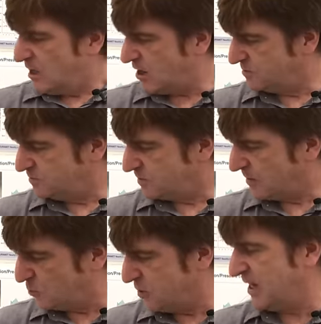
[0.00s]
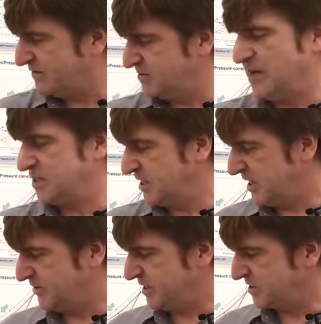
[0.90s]
Um, what you have to measure
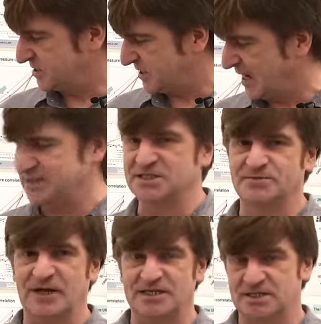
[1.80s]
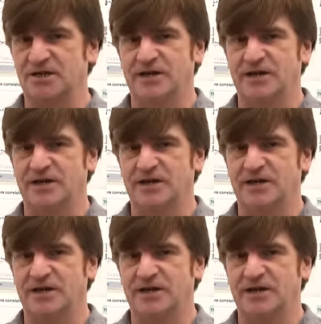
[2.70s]
here is the lattice spacing,